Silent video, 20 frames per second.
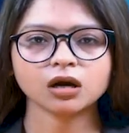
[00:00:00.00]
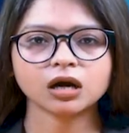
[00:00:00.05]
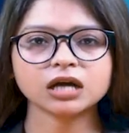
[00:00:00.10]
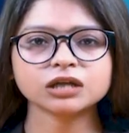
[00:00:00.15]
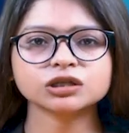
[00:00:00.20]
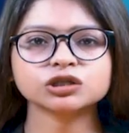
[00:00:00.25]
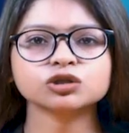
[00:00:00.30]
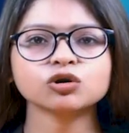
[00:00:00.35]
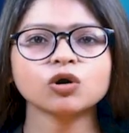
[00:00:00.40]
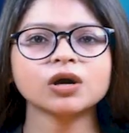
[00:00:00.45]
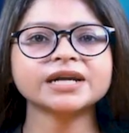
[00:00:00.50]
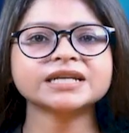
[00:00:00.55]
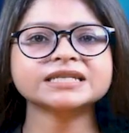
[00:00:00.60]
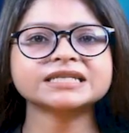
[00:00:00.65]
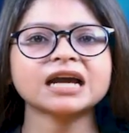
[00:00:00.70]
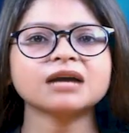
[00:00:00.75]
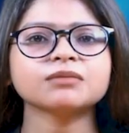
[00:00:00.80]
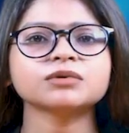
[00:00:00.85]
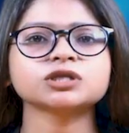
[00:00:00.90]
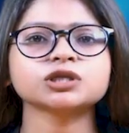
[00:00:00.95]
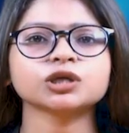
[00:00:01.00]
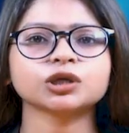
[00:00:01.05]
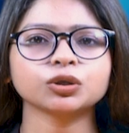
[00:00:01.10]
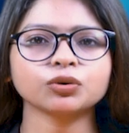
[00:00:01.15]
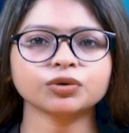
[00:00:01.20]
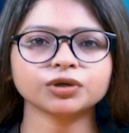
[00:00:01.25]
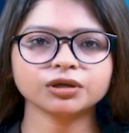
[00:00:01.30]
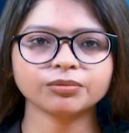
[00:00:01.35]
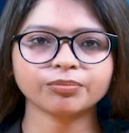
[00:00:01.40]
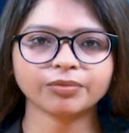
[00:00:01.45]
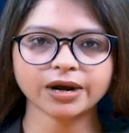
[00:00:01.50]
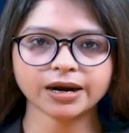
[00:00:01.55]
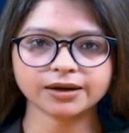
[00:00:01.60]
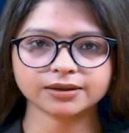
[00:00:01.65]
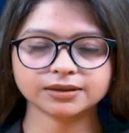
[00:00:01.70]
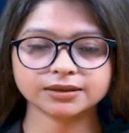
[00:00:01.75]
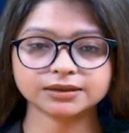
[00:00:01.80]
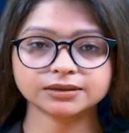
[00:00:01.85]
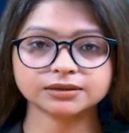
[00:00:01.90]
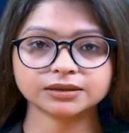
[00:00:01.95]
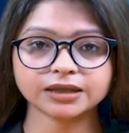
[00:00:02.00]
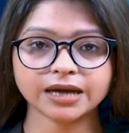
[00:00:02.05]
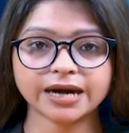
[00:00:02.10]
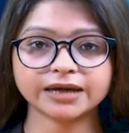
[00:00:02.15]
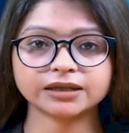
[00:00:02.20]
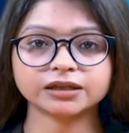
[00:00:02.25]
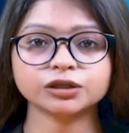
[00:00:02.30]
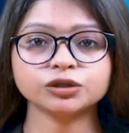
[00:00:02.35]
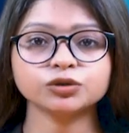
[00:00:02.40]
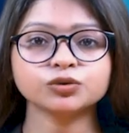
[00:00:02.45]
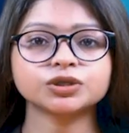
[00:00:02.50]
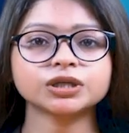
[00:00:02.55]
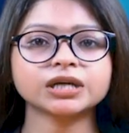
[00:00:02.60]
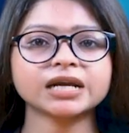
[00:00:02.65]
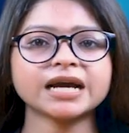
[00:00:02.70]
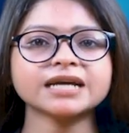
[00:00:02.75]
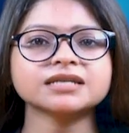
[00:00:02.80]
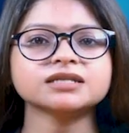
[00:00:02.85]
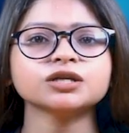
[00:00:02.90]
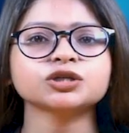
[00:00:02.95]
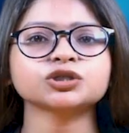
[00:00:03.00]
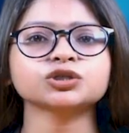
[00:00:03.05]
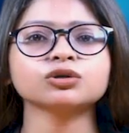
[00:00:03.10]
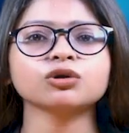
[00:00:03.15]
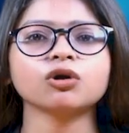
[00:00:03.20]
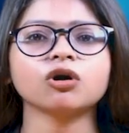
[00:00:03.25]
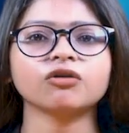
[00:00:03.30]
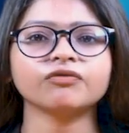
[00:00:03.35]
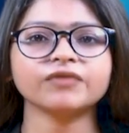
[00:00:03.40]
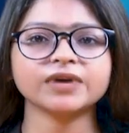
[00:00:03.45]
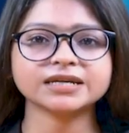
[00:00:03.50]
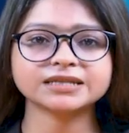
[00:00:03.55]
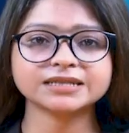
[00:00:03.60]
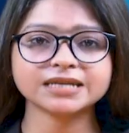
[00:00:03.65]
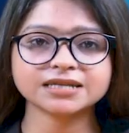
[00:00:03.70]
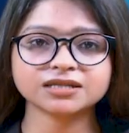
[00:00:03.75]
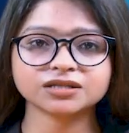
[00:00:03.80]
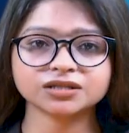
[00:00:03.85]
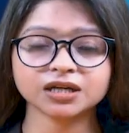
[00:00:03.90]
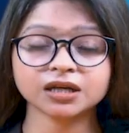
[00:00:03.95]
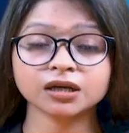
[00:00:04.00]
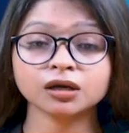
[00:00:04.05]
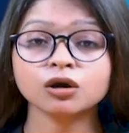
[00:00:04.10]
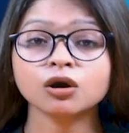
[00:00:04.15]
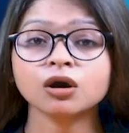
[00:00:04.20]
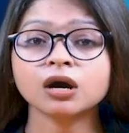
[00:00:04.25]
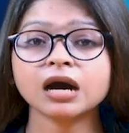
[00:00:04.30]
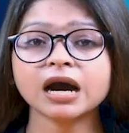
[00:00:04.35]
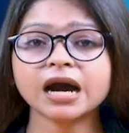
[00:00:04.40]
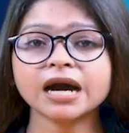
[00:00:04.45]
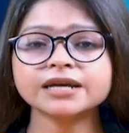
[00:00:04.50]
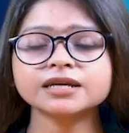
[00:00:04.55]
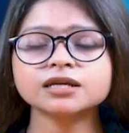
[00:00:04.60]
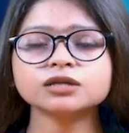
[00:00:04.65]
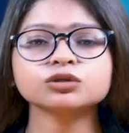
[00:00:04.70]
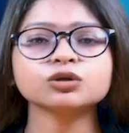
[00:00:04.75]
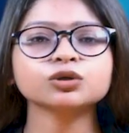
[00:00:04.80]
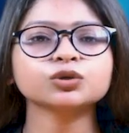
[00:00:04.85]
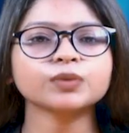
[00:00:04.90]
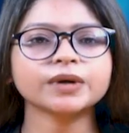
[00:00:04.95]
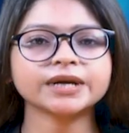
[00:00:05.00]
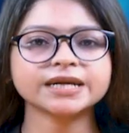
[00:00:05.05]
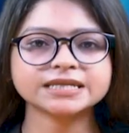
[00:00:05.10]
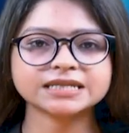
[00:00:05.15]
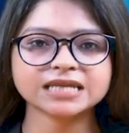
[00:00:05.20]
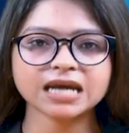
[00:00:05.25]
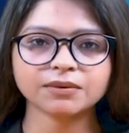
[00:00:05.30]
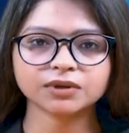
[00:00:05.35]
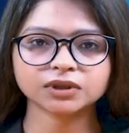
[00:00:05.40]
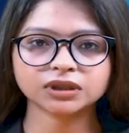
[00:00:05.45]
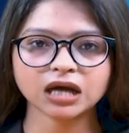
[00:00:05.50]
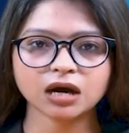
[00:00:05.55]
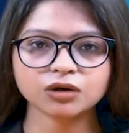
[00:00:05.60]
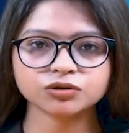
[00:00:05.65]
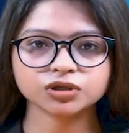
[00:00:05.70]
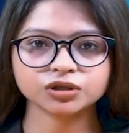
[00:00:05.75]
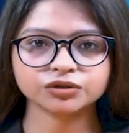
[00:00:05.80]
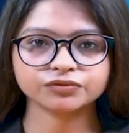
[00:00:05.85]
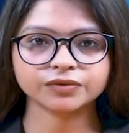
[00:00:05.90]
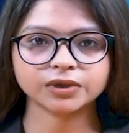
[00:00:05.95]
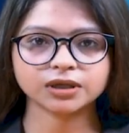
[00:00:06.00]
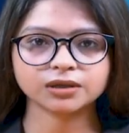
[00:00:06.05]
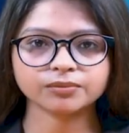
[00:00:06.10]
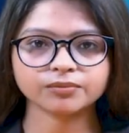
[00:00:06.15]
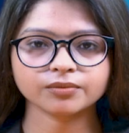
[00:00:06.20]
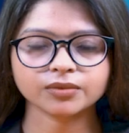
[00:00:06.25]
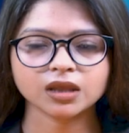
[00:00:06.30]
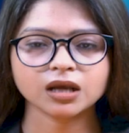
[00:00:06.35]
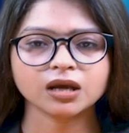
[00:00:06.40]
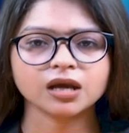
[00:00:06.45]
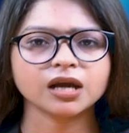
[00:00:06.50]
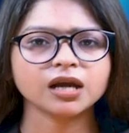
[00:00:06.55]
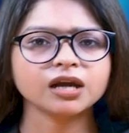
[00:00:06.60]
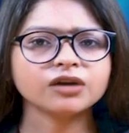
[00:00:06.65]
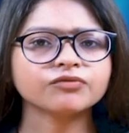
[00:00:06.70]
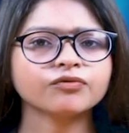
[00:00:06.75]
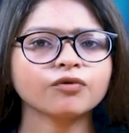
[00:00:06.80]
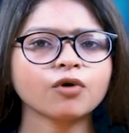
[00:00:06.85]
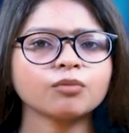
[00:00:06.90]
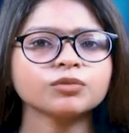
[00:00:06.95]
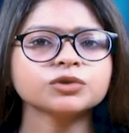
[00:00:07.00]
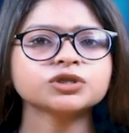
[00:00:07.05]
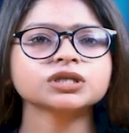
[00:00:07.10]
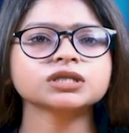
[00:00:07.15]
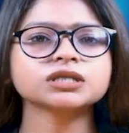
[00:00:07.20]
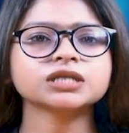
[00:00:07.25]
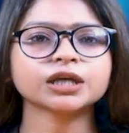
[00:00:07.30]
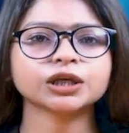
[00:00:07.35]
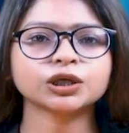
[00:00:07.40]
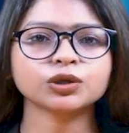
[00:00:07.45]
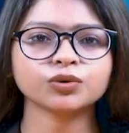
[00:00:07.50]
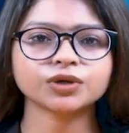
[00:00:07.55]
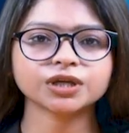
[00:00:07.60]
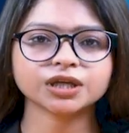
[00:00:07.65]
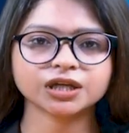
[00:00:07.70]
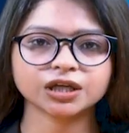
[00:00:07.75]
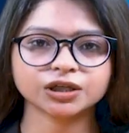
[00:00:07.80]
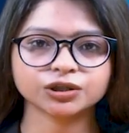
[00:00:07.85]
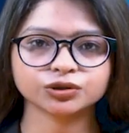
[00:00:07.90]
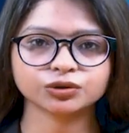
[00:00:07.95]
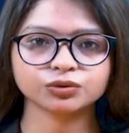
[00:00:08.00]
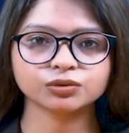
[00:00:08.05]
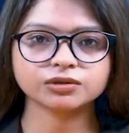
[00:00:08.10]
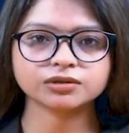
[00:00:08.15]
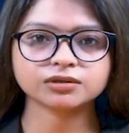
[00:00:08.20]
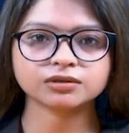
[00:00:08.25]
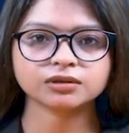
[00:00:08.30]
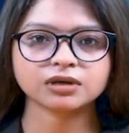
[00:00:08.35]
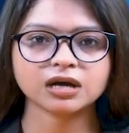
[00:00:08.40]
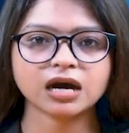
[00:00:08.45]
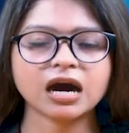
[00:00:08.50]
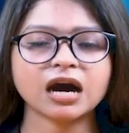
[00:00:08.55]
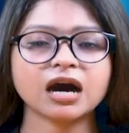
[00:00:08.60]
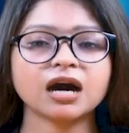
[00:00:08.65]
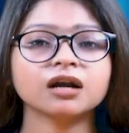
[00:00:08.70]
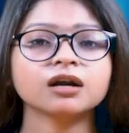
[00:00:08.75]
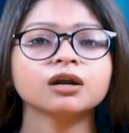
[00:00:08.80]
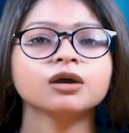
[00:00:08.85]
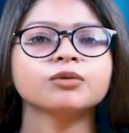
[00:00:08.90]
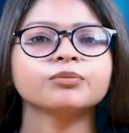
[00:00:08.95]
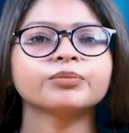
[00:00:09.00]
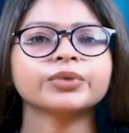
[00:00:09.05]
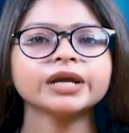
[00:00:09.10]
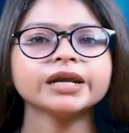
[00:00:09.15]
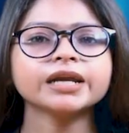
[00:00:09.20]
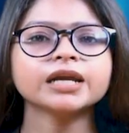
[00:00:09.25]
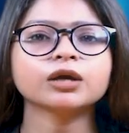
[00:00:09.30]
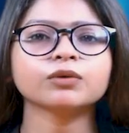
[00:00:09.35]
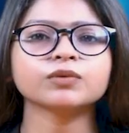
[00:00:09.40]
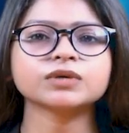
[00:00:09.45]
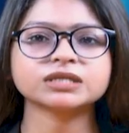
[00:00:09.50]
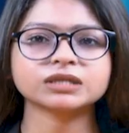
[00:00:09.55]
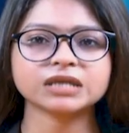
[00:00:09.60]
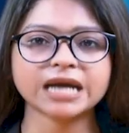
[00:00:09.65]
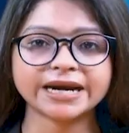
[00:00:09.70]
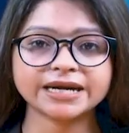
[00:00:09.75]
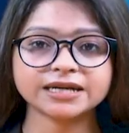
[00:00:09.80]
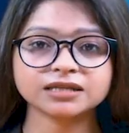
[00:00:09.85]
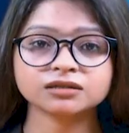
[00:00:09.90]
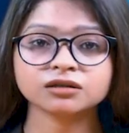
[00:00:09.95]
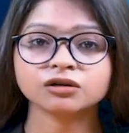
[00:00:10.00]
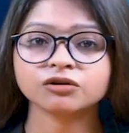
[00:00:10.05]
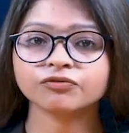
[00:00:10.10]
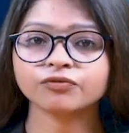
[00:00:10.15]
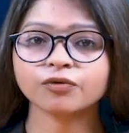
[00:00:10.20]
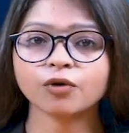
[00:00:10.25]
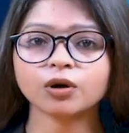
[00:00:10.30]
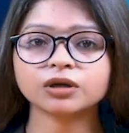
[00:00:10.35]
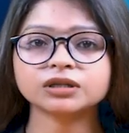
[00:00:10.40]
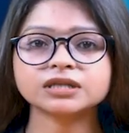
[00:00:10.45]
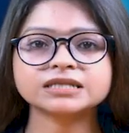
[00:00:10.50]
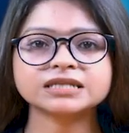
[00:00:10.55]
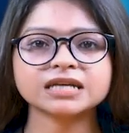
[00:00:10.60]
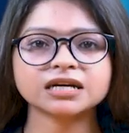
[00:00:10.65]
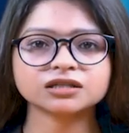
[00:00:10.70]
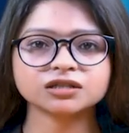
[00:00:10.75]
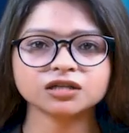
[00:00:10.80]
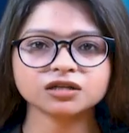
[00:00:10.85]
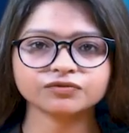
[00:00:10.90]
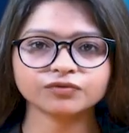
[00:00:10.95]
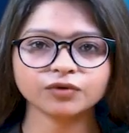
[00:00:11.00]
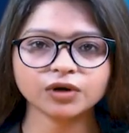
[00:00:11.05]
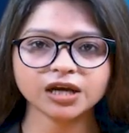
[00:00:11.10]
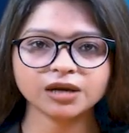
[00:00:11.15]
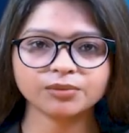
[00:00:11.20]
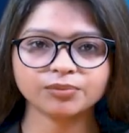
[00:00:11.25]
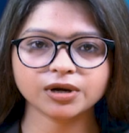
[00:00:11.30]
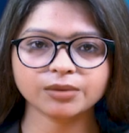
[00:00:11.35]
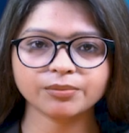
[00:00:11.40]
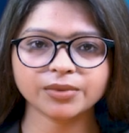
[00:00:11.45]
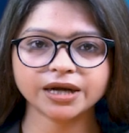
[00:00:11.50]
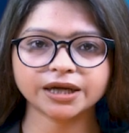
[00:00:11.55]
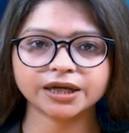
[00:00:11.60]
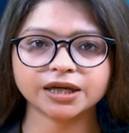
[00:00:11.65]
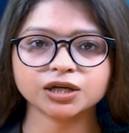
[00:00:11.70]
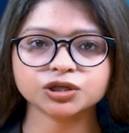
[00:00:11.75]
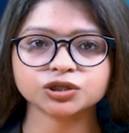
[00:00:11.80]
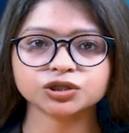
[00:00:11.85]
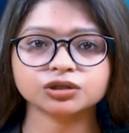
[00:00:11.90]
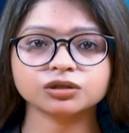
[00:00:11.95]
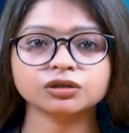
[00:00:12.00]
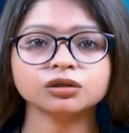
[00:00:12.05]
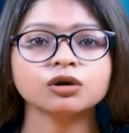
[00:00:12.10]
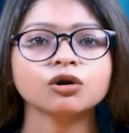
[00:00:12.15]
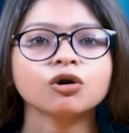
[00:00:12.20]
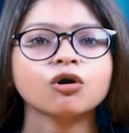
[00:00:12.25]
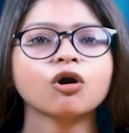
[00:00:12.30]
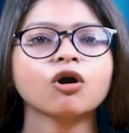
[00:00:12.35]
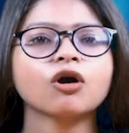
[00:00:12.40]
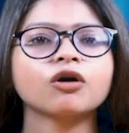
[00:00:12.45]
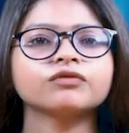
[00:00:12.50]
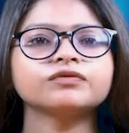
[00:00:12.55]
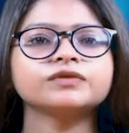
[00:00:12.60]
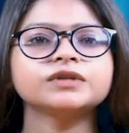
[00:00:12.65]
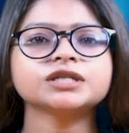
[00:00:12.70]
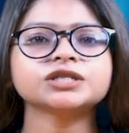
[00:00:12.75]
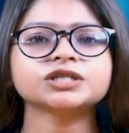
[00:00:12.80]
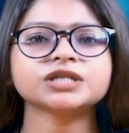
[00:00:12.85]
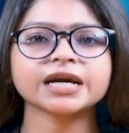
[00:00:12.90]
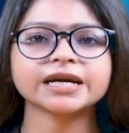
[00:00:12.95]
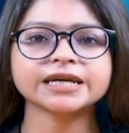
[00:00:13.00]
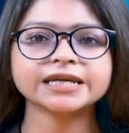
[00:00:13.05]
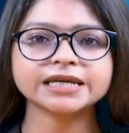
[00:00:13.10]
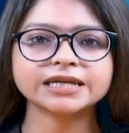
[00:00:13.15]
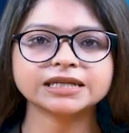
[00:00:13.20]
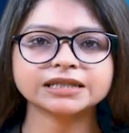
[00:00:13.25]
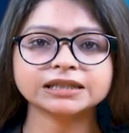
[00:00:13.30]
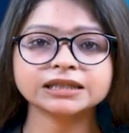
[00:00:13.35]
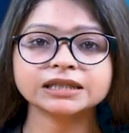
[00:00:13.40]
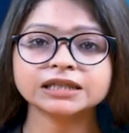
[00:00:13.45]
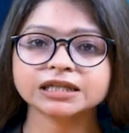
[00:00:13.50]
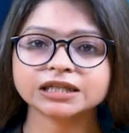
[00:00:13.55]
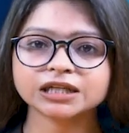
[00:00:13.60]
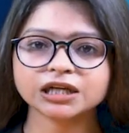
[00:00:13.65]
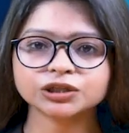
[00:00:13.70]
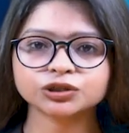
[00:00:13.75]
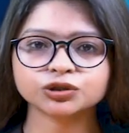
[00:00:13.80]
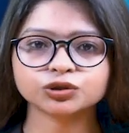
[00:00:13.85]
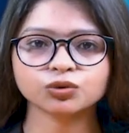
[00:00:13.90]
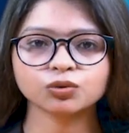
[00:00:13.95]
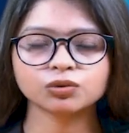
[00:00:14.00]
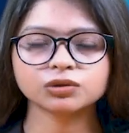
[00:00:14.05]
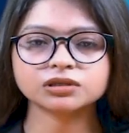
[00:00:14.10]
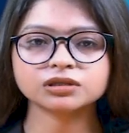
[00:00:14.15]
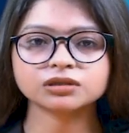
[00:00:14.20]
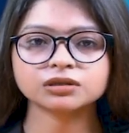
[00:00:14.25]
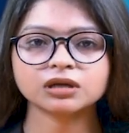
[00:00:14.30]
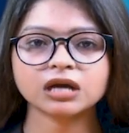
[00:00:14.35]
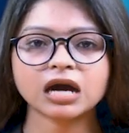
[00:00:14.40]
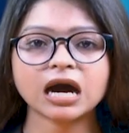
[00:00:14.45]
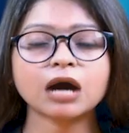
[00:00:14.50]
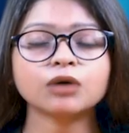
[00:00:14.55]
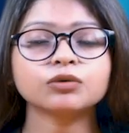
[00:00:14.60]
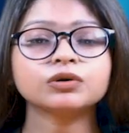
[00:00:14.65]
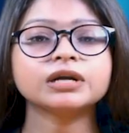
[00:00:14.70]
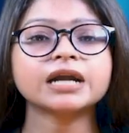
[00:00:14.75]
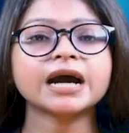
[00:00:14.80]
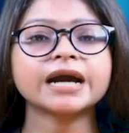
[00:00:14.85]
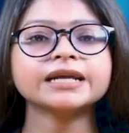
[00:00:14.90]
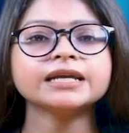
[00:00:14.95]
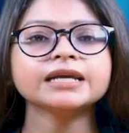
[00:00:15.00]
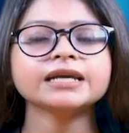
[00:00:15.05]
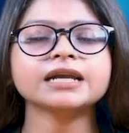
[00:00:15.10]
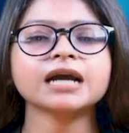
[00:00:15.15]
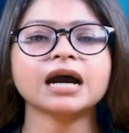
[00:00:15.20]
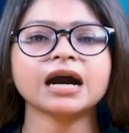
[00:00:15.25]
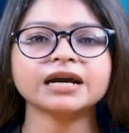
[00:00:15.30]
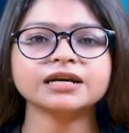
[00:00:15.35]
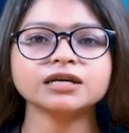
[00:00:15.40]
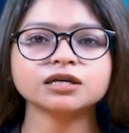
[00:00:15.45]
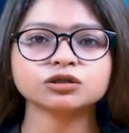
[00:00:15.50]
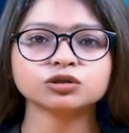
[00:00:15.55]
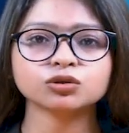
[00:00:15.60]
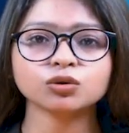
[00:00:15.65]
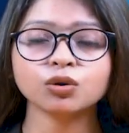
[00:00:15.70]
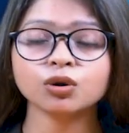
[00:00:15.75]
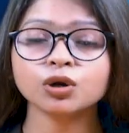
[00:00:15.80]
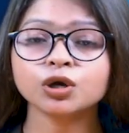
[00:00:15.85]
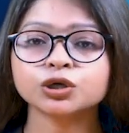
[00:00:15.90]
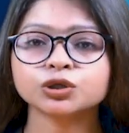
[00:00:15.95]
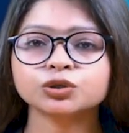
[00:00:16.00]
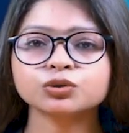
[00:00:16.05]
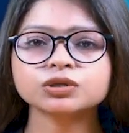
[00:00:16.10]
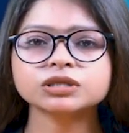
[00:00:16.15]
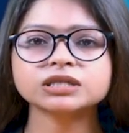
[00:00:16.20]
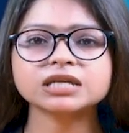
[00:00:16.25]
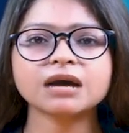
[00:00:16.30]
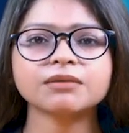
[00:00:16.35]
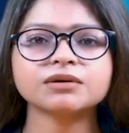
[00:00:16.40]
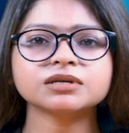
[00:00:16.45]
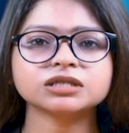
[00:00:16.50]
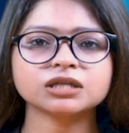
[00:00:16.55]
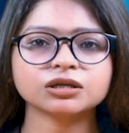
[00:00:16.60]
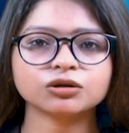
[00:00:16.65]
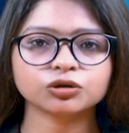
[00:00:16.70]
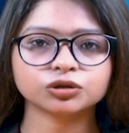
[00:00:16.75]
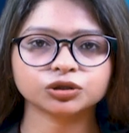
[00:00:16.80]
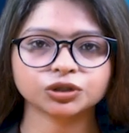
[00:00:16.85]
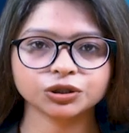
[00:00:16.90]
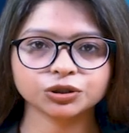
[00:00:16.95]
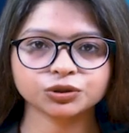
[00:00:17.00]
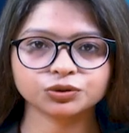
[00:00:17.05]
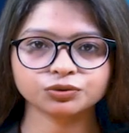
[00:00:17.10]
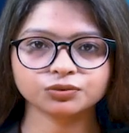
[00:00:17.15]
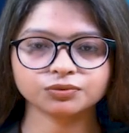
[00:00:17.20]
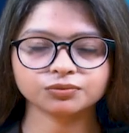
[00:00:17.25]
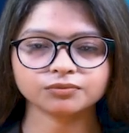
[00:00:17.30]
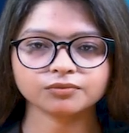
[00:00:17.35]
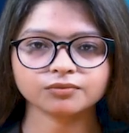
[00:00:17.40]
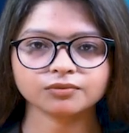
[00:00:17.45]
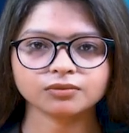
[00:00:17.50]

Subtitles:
A solid cybersecurity practice and the utilization of existing ISO 27001. Information security controls are prerequisites for the successful implementation of the technical controls outlined in ISO 27032.